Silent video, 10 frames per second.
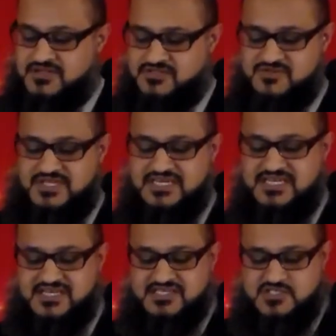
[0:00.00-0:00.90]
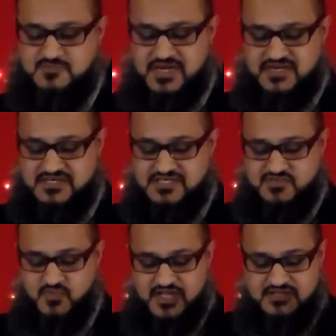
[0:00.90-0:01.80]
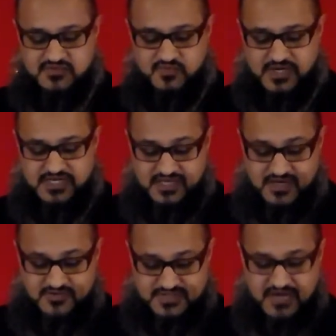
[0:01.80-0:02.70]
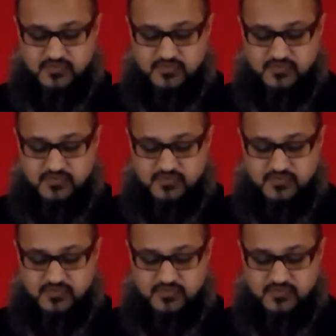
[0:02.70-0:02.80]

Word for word: so that he can spend his wealth when he goes